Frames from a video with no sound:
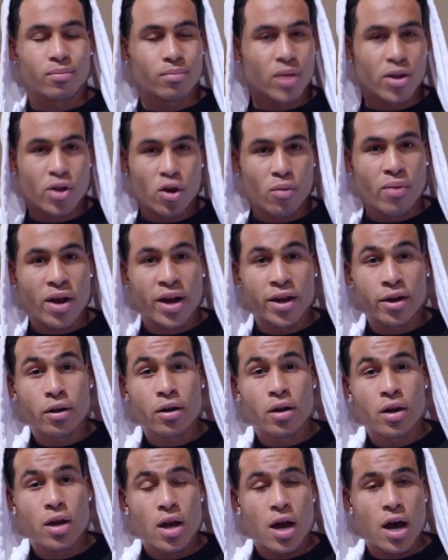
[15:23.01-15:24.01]
a no-brainer,
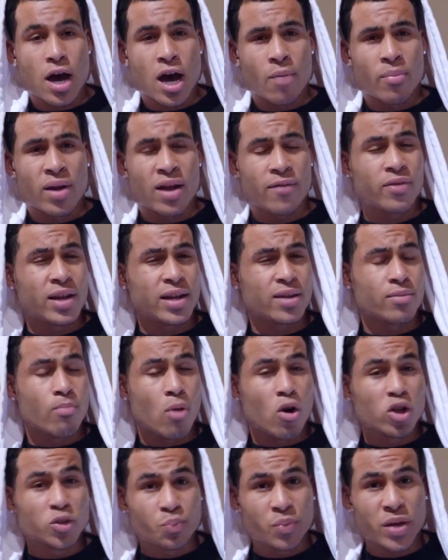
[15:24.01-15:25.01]
but I feel like
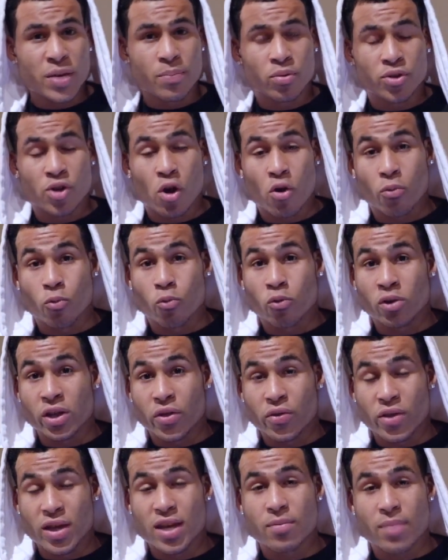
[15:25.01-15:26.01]
most people don't really
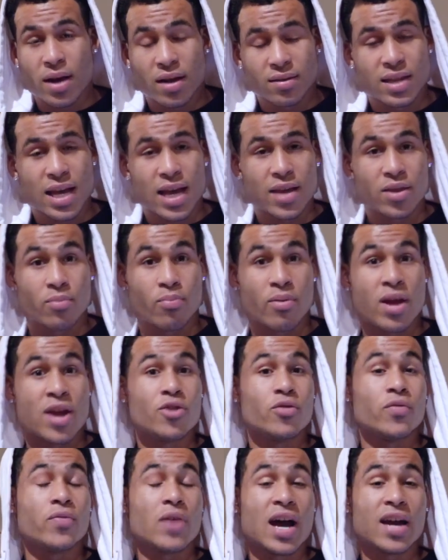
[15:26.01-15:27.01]
think about that. The brand
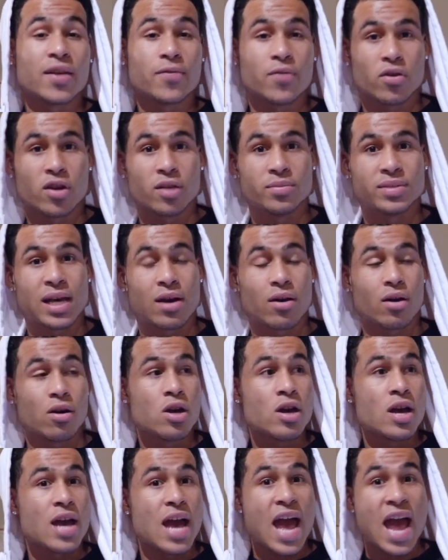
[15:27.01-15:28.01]
new iPhone comes out.
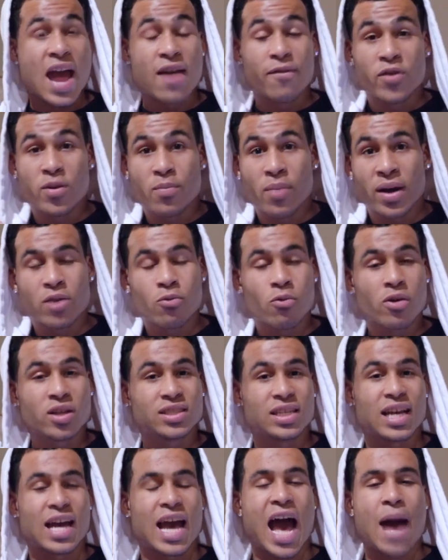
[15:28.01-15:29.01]
Everybody
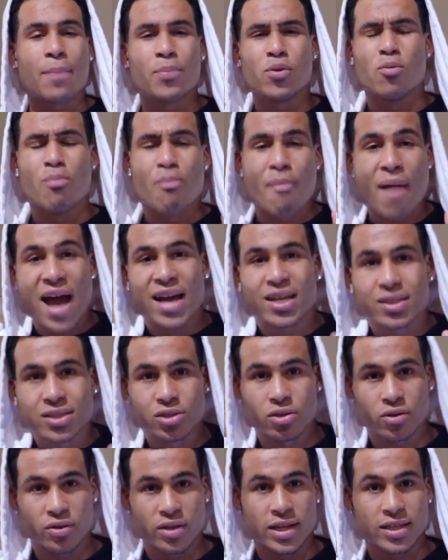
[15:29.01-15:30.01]
wants it. Apple
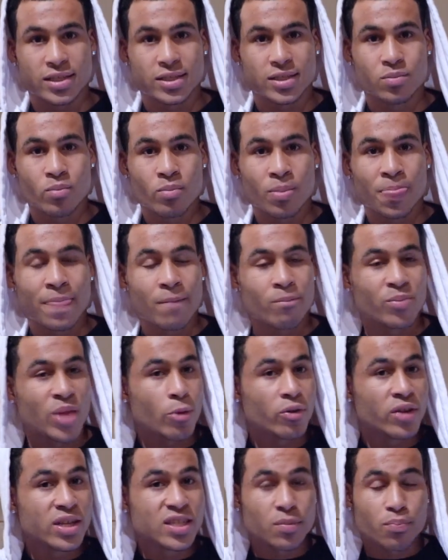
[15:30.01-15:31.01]
mastered this. They
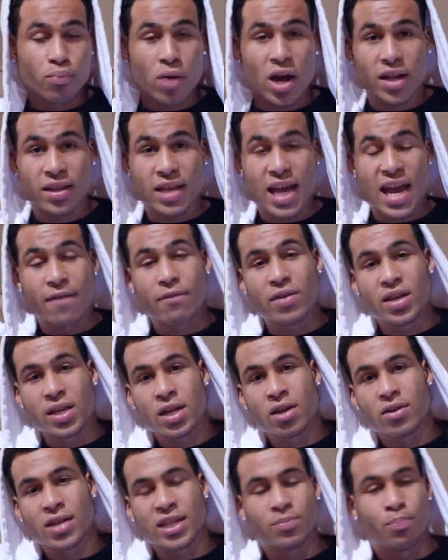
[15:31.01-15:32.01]
release a product every
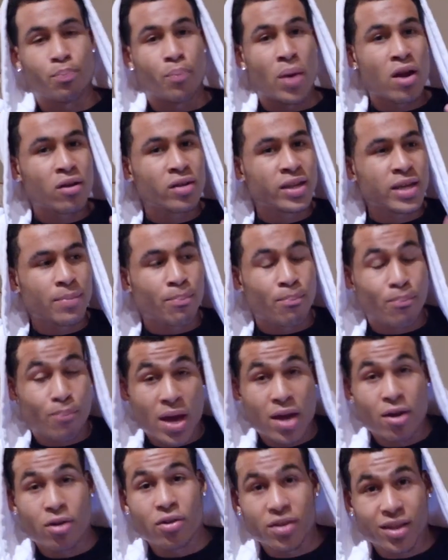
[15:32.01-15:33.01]
year that's barely
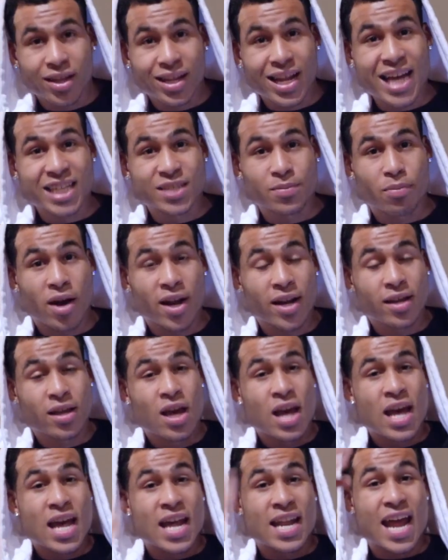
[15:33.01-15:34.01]
better than the last product,
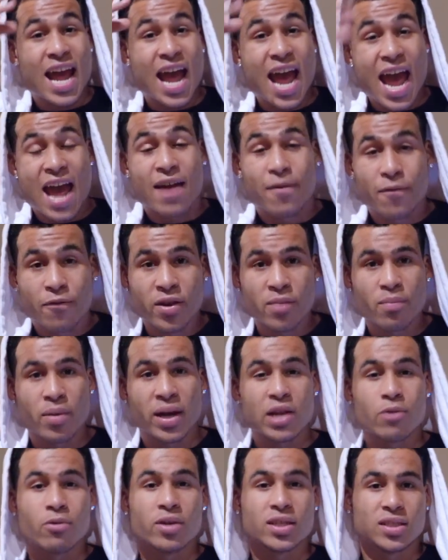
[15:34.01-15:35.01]
and
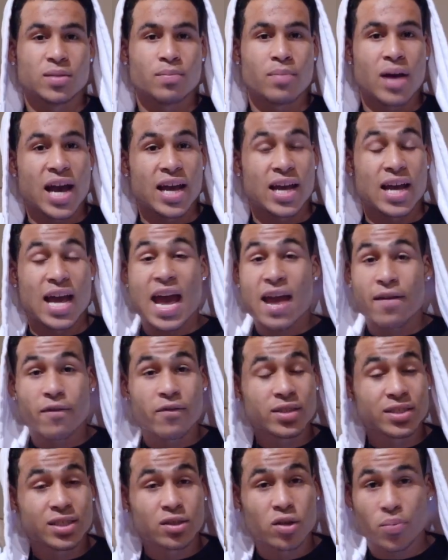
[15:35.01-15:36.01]
everybody wants to buy it.
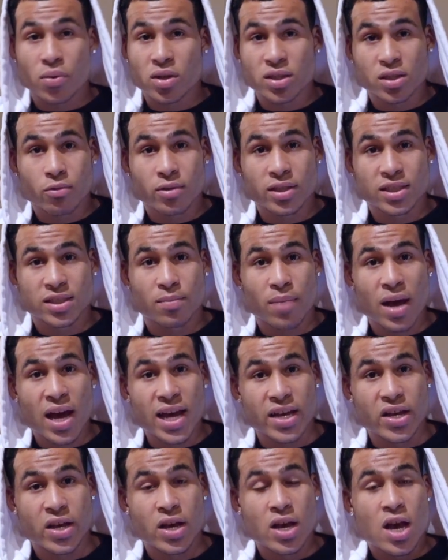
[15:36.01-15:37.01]
Every single person wants to buy
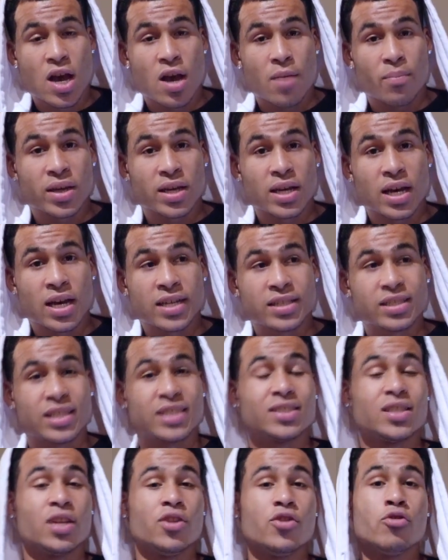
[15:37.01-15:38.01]
it because
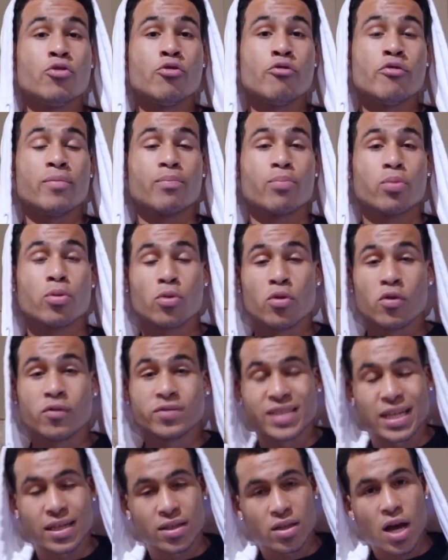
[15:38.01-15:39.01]
it's the new,
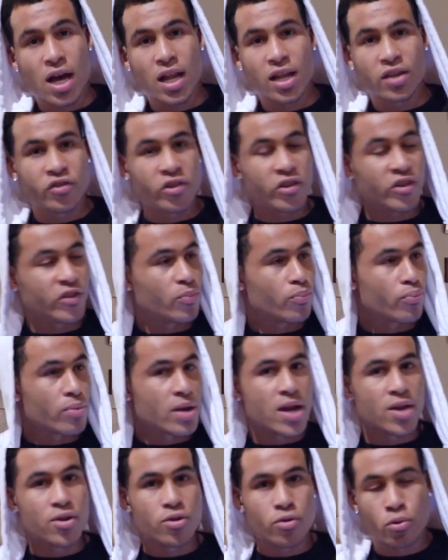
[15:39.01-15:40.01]
improved technology. It's
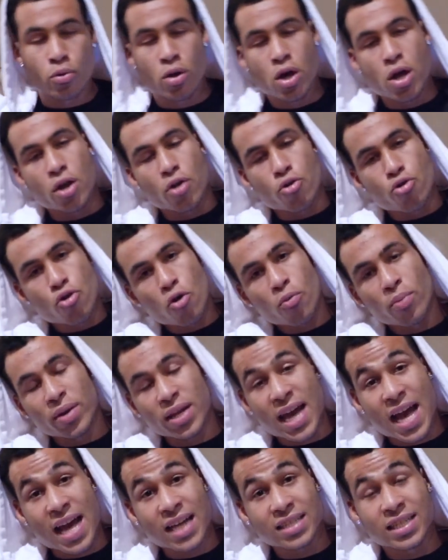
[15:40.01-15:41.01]
brand new. Nobody
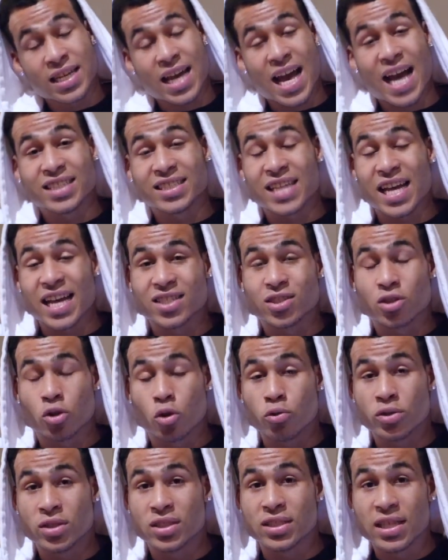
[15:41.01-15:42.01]
has it. Has that
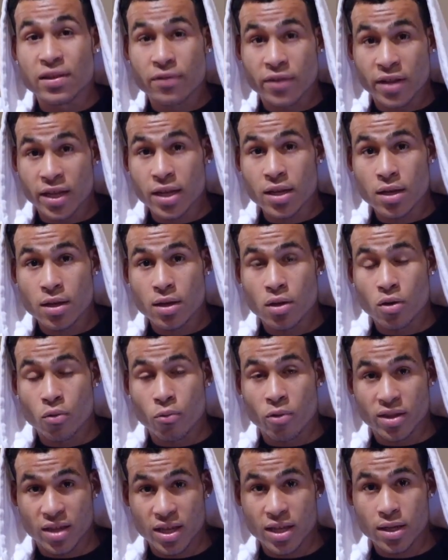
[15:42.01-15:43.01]
exclusivity
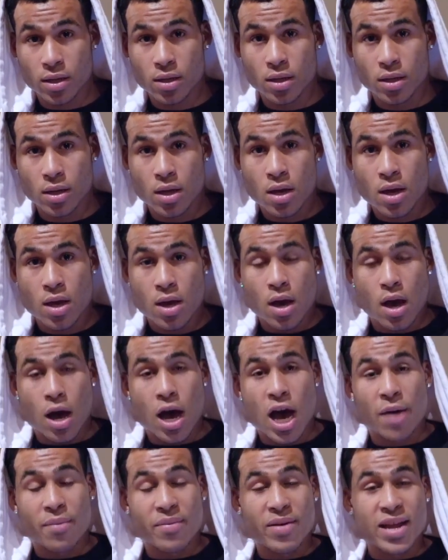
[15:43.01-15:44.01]
with it,
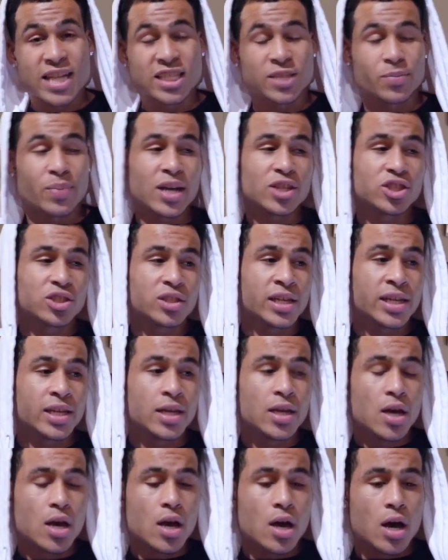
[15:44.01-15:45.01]
and especially
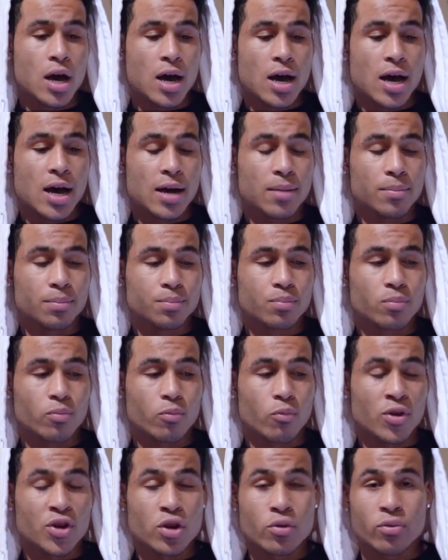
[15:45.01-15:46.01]

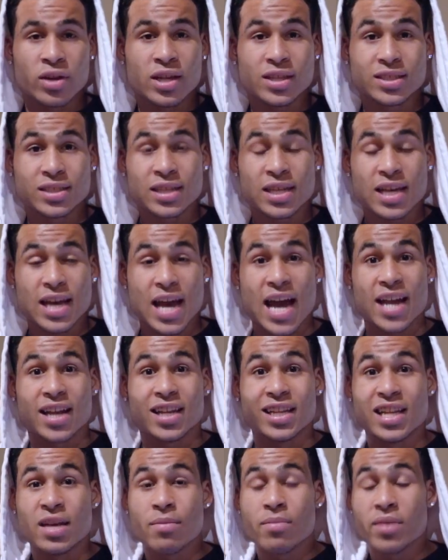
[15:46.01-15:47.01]
when you're releasing it at a
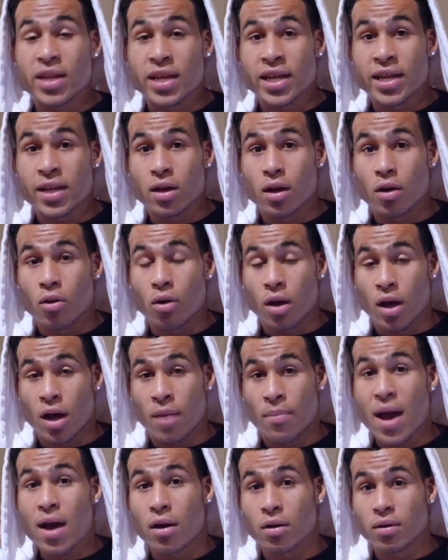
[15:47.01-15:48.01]
limited
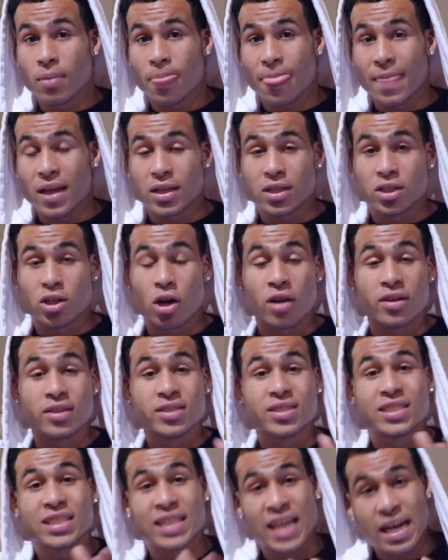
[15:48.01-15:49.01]
amount, called
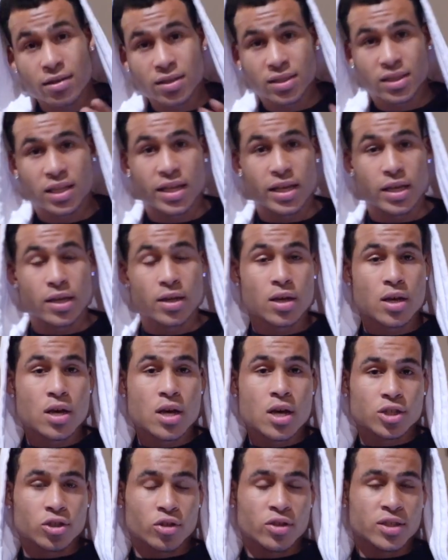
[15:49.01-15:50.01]
scarcity.
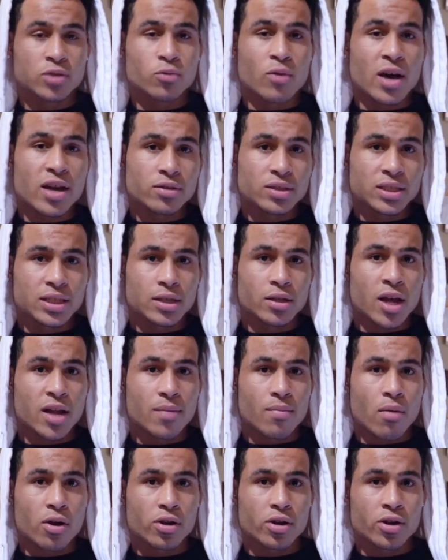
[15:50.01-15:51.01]
So this is why you'll see a lot of
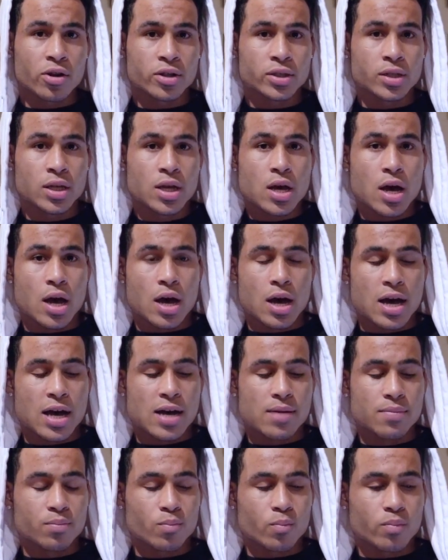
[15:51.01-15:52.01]
marketers, or